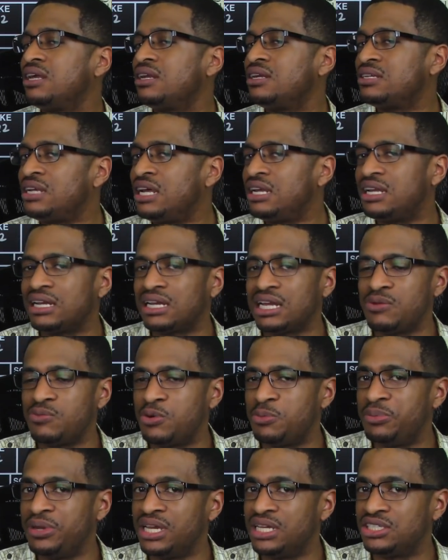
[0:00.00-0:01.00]
It's not that they were
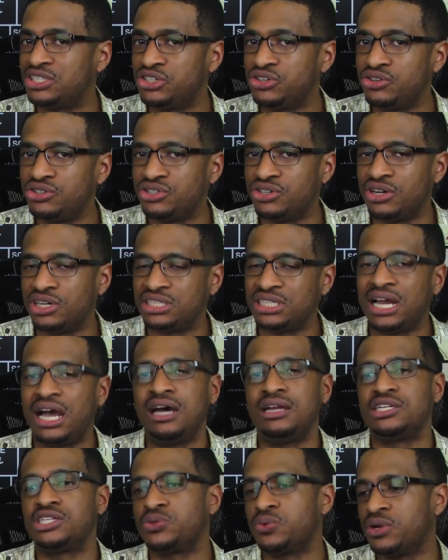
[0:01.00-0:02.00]
being children or
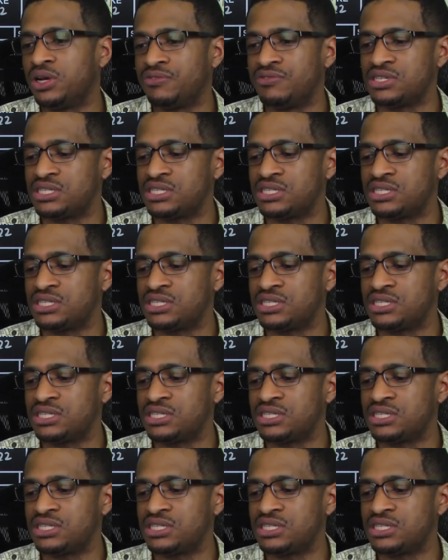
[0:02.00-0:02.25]
childish or whatever.